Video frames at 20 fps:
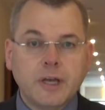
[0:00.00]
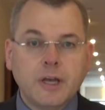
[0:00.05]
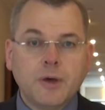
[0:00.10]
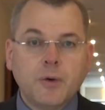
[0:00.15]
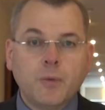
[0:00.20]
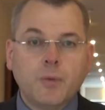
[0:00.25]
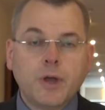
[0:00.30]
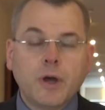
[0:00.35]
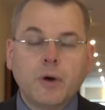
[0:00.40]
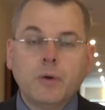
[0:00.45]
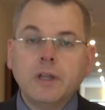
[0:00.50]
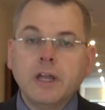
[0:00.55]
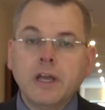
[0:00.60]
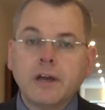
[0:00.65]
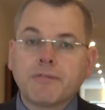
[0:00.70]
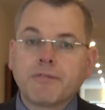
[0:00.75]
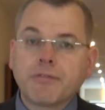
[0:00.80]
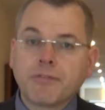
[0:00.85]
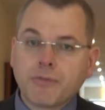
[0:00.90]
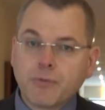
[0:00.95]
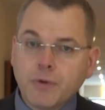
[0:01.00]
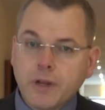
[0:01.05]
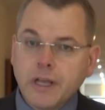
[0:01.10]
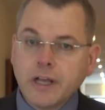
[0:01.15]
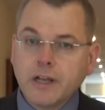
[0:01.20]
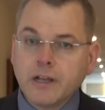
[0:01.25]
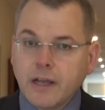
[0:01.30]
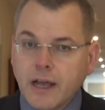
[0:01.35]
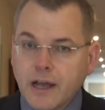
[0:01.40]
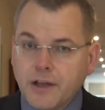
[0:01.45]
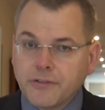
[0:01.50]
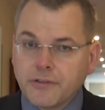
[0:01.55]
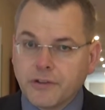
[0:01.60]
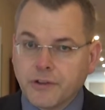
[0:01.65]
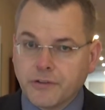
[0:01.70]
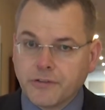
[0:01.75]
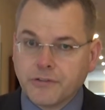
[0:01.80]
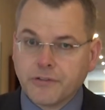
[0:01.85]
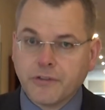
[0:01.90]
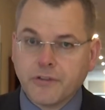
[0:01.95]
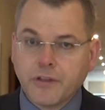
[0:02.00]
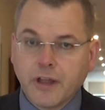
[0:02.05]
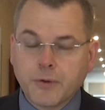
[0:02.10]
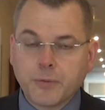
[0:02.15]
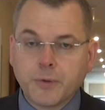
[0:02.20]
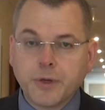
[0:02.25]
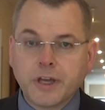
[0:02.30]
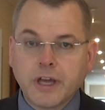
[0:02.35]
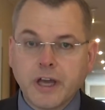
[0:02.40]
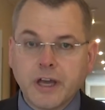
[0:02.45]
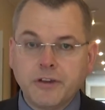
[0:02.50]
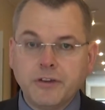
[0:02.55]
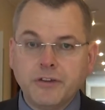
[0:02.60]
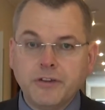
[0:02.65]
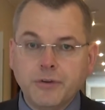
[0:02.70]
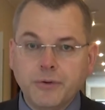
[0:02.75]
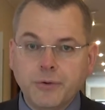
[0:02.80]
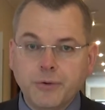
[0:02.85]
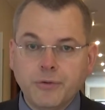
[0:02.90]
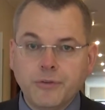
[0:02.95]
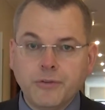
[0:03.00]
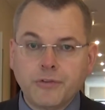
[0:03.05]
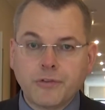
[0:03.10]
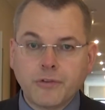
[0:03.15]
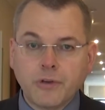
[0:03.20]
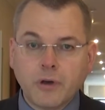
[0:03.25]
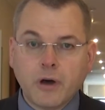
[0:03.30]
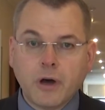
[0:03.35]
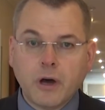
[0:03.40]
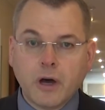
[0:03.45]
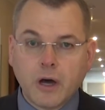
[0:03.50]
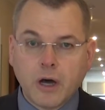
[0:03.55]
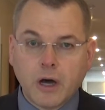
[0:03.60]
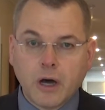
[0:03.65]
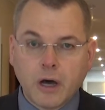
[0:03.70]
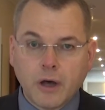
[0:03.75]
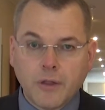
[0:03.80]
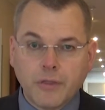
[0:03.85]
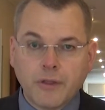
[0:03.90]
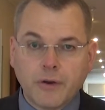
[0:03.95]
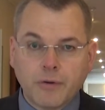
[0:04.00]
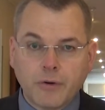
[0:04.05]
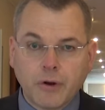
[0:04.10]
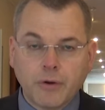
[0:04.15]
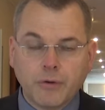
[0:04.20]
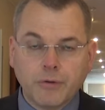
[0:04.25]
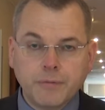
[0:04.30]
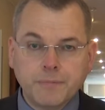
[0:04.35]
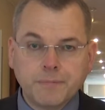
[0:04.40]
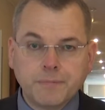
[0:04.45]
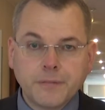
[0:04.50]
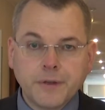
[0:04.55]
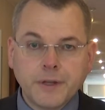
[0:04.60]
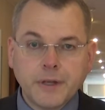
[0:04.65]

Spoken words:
We only have 3 classes that we can use on their own.